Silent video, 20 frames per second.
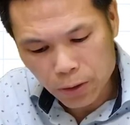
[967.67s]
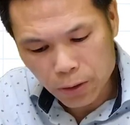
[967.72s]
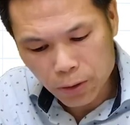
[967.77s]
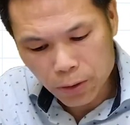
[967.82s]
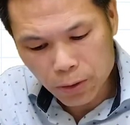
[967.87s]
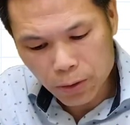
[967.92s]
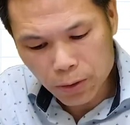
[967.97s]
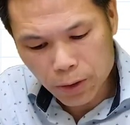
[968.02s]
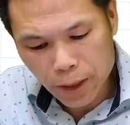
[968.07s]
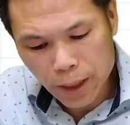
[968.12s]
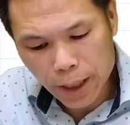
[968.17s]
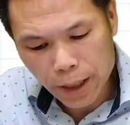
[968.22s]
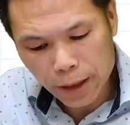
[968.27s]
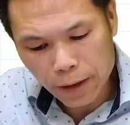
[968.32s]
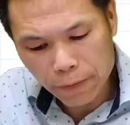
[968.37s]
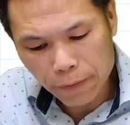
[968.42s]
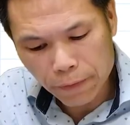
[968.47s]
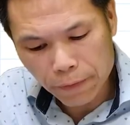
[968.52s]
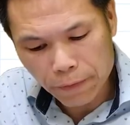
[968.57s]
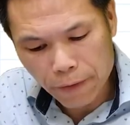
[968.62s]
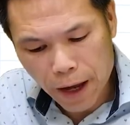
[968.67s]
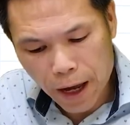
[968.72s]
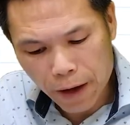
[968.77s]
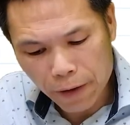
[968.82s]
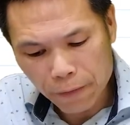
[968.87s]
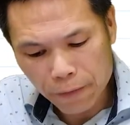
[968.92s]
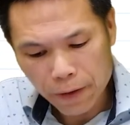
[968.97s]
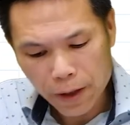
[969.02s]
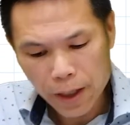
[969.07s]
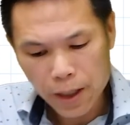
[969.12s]
to negative
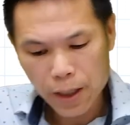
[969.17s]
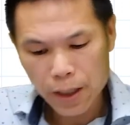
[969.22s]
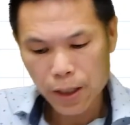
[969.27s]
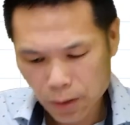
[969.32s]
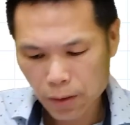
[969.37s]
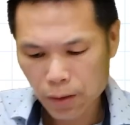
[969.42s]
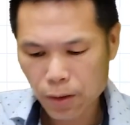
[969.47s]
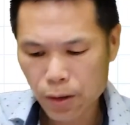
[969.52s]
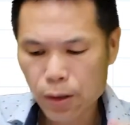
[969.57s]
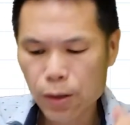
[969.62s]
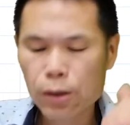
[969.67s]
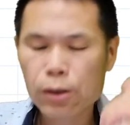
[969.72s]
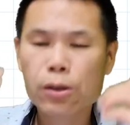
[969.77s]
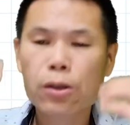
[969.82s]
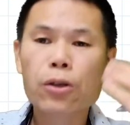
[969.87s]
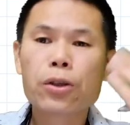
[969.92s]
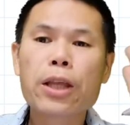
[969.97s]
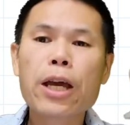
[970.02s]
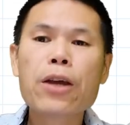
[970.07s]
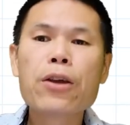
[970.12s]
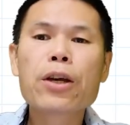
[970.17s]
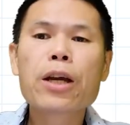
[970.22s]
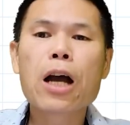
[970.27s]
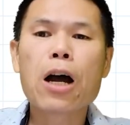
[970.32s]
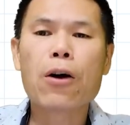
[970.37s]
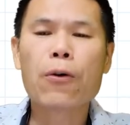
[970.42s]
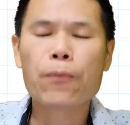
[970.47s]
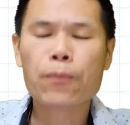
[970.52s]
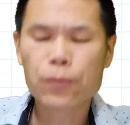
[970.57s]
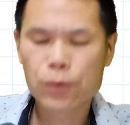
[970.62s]
5. So there you
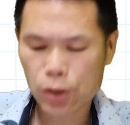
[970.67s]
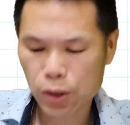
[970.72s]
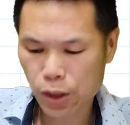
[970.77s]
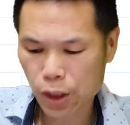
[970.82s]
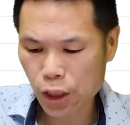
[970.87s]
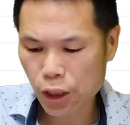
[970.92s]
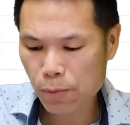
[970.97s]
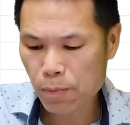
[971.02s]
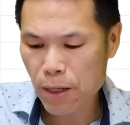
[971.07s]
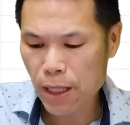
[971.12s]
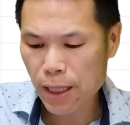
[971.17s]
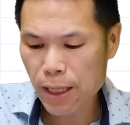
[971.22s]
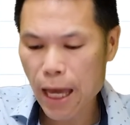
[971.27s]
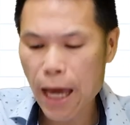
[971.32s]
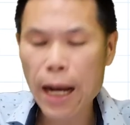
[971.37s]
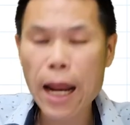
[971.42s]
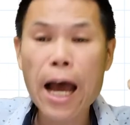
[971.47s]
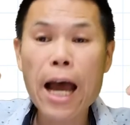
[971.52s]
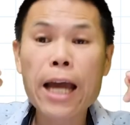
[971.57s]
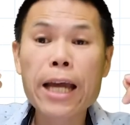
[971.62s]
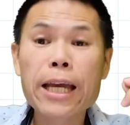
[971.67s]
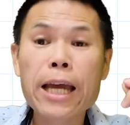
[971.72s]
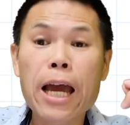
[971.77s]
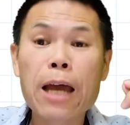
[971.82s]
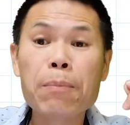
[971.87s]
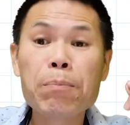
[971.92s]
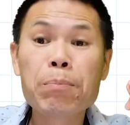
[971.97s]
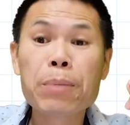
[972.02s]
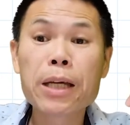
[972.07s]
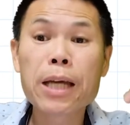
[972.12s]
go. So this means that A
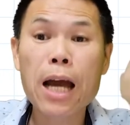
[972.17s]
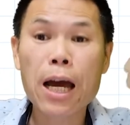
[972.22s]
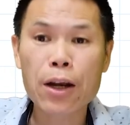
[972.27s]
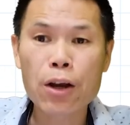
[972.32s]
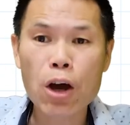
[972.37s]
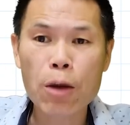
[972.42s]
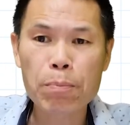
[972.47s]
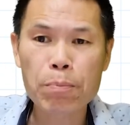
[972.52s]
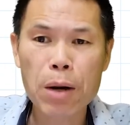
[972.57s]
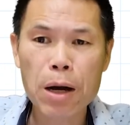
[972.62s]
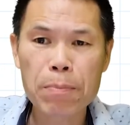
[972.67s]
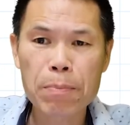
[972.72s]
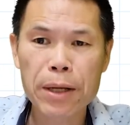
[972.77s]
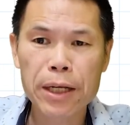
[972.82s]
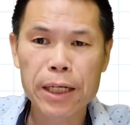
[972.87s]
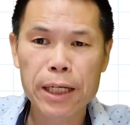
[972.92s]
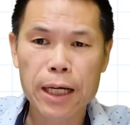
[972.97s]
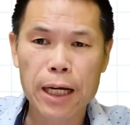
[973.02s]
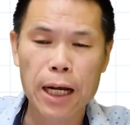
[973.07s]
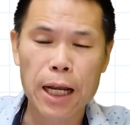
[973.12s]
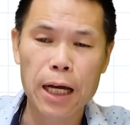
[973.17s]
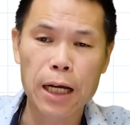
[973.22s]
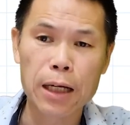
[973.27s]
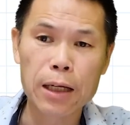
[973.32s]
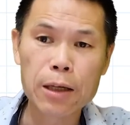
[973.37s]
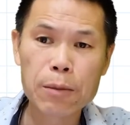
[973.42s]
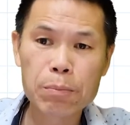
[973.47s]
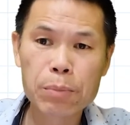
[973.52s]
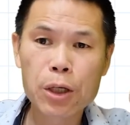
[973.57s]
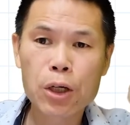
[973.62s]
and B are not perpendicular,
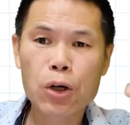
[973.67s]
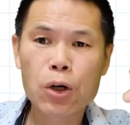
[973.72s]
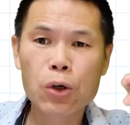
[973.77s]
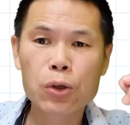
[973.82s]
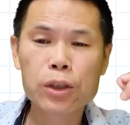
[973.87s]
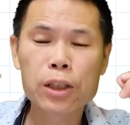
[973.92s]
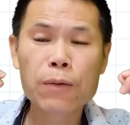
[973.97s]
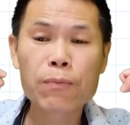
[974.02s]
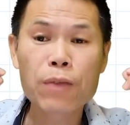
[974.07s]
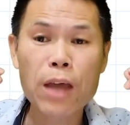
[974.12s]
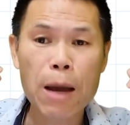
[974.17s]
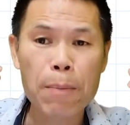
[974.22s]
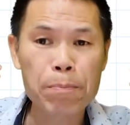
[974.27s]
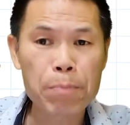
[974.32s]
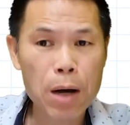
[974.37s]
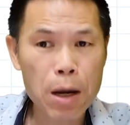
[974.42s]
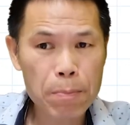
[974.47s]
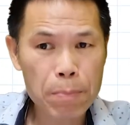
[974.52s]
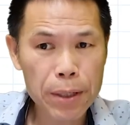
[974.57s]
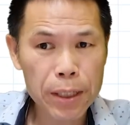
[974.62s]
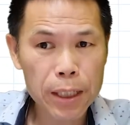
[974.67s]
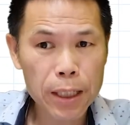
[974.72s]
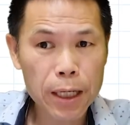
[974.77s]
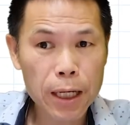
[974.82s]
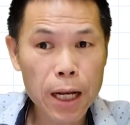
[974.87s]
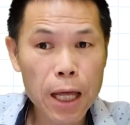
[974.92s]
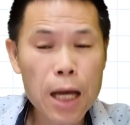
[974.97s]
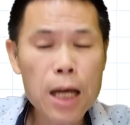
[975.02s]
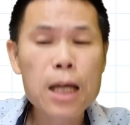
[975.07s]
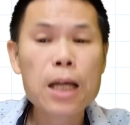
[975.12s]
because if they are
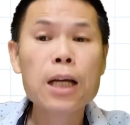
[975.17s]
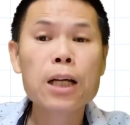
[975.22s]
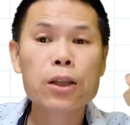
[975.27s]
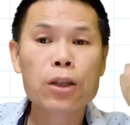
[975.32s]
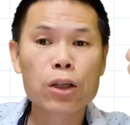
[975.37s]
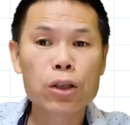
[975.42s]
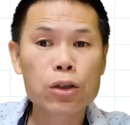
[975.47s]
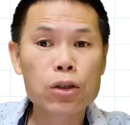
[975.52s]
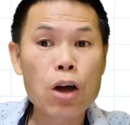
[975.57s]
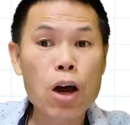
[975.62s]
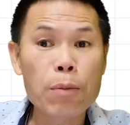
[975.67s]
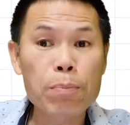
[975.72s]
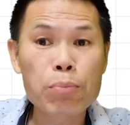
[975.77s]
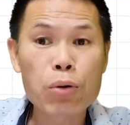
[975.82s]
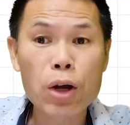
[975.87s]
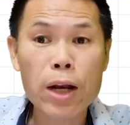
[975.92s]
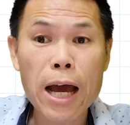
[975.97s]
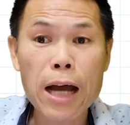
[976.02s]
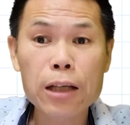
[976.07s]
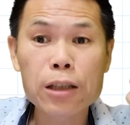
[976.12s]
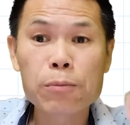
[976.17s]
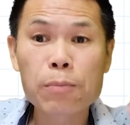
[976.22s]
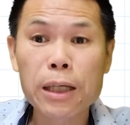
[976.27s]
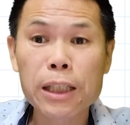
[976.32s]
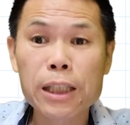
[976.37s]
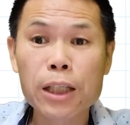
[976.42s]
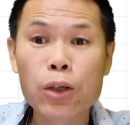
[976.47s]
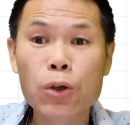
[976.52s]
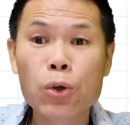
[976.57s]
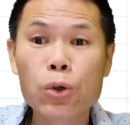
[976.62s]
perpendicular, the dot products
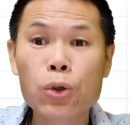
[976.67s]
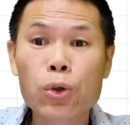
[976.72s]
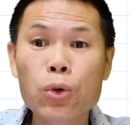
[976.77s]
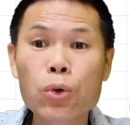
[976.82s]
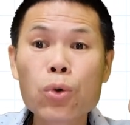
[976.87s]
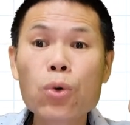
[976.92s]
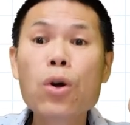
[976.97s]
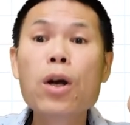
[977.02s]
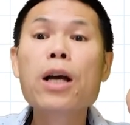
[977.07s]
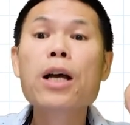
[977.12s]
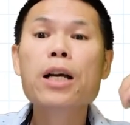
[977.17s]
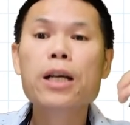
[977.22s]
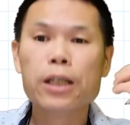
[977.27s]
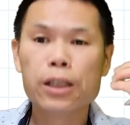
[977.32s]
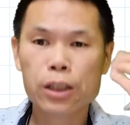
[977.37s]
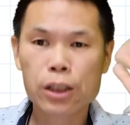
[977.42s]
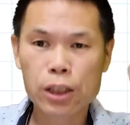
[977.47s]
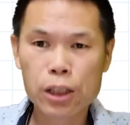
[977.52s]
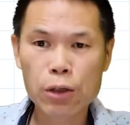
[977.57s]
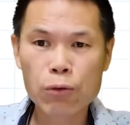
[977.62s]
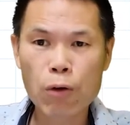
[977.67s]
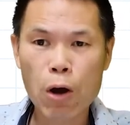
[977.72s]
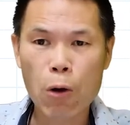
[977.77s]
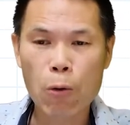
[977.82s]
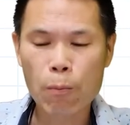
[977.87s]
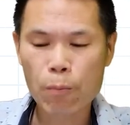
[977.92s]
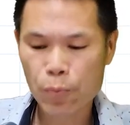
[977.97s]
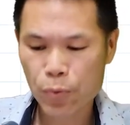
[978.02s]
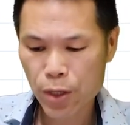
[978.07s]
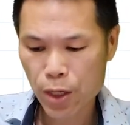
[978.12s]
must equal to
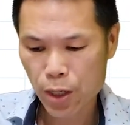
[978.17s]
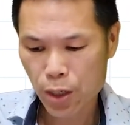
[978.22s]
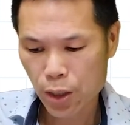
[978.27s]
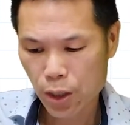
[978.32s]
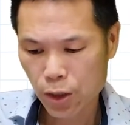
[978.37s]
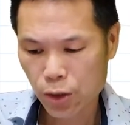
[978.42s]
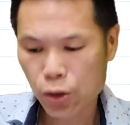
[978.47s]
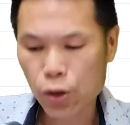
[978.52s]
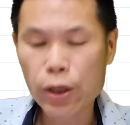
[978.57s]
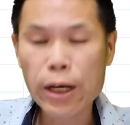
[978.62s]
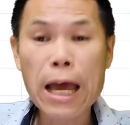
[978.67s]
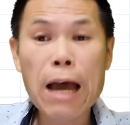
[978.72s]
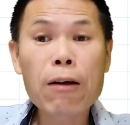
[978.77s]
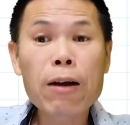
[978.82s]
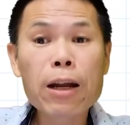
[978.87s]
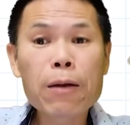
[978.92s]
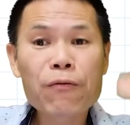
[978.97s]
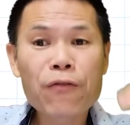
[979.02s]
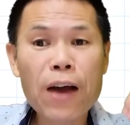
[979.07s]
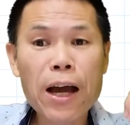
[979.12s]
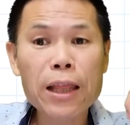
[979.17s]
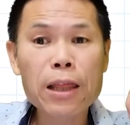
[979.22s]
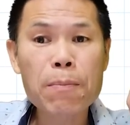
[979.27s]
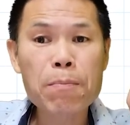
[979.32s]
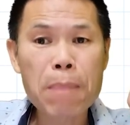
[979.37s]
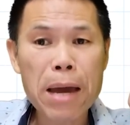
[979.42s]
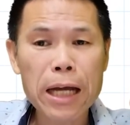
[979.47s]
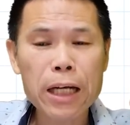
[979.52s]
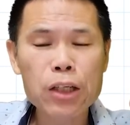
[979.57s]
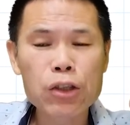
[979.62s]
0. So now let's find the
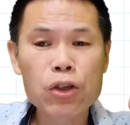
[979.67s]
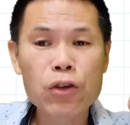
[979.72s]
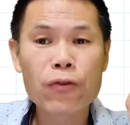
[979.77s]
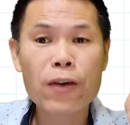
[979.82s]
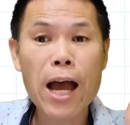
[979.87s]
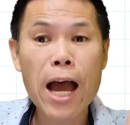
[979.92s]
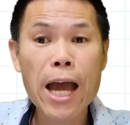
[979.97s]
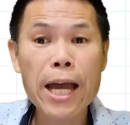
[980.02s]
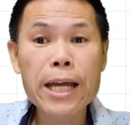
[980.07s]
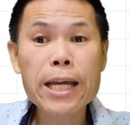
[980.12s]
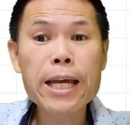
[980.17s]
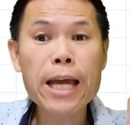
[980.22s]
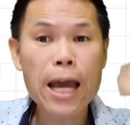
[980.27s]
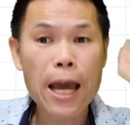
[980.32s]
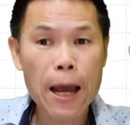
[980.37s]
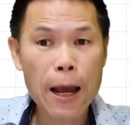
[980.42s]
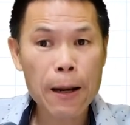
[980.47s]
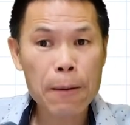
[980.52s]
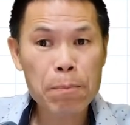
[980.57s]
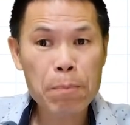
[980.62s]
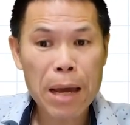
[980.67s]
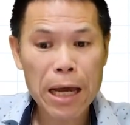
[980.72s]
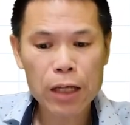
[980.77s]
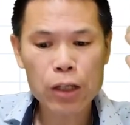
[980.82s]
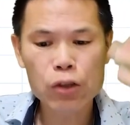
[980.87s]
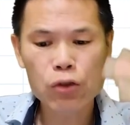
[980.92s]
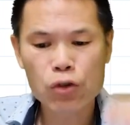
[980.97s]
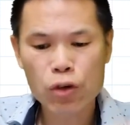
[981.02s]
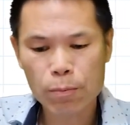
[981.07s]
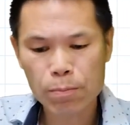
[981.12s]
magnitude of A and
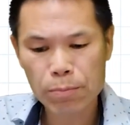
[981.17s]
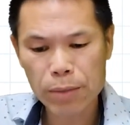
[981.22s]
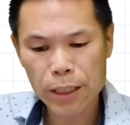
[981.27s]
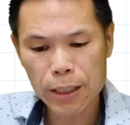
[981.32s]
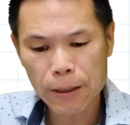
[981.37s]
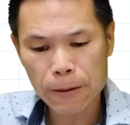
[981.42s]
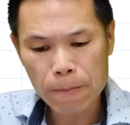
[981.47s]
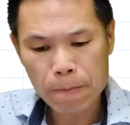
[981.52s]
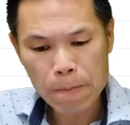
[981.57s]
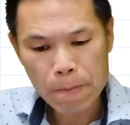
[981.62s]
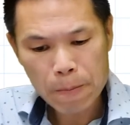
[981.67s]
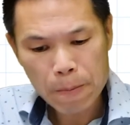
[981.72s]
magnitude of B.